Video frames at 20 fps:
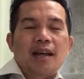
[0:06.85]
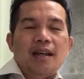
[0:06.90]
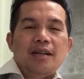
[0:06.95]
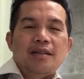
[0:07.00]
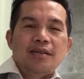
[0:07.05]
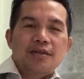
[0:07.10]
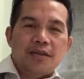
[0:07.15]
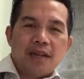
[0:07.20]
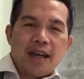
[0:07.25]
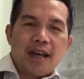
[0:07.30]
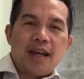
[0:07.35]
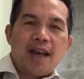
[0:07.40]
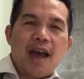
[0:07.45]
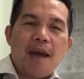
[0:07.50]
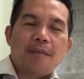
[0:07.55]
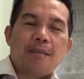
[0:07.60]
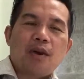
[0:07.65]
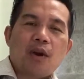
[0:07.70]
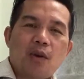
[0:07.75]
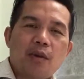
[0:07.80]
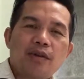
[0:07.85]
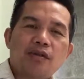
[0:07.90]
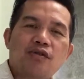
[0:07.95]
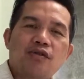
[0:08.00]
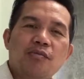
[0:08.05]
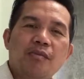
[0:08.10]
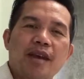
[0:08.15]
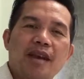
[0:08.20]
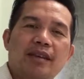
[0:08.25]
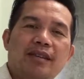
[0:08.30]
Today I'm going to
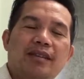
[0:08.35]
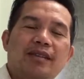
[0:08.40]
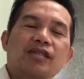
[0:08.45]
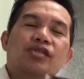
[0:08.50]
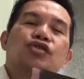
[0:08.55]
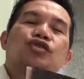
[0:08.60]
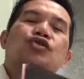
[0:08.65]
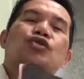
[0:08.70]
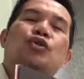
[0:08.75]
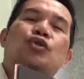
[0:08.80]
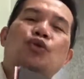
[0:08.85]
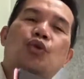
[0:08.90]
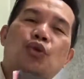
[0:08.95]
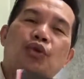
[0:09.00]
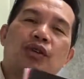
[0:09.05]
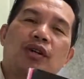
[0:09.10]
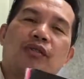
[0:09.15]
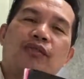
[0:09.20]
make this tutorial